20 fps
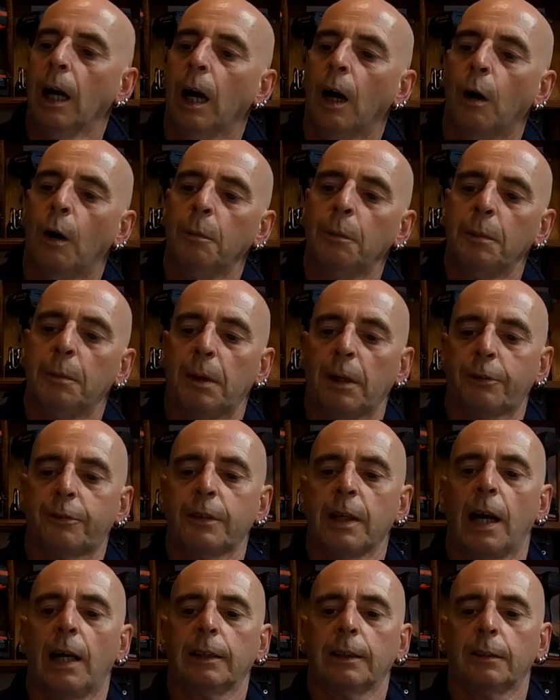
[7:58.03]
Or maybe a
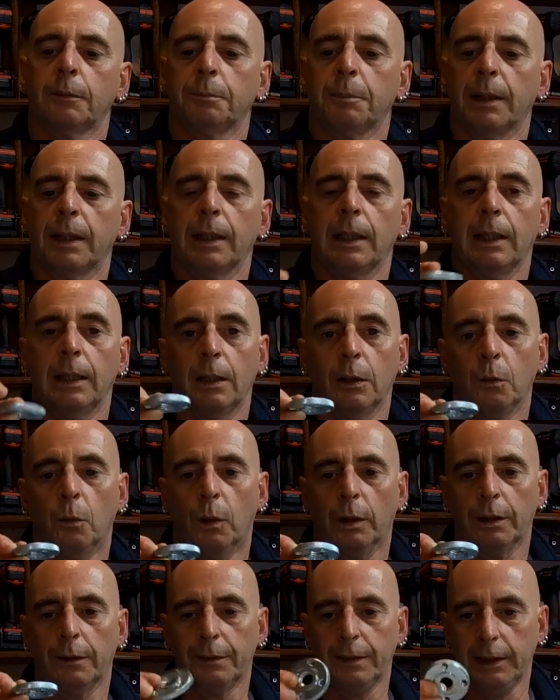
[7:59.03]
standard bit,
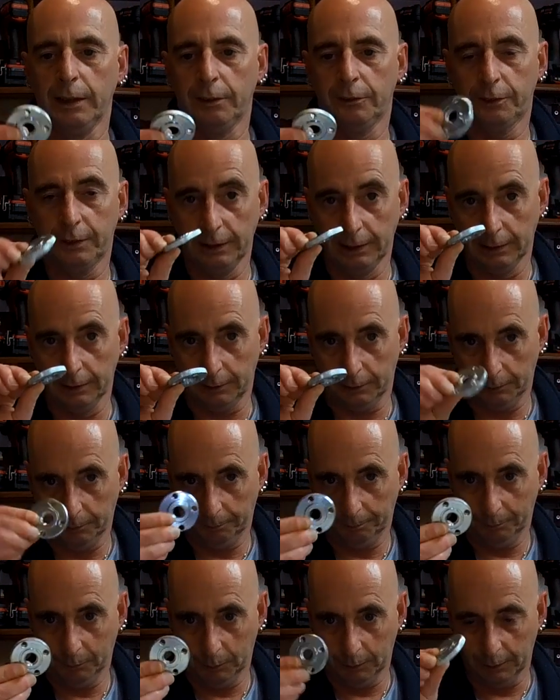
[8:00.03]
one of these here,
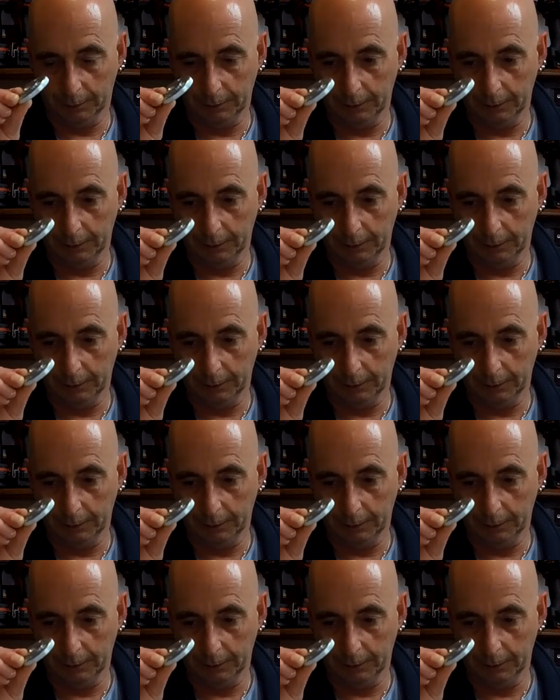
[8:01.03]
one of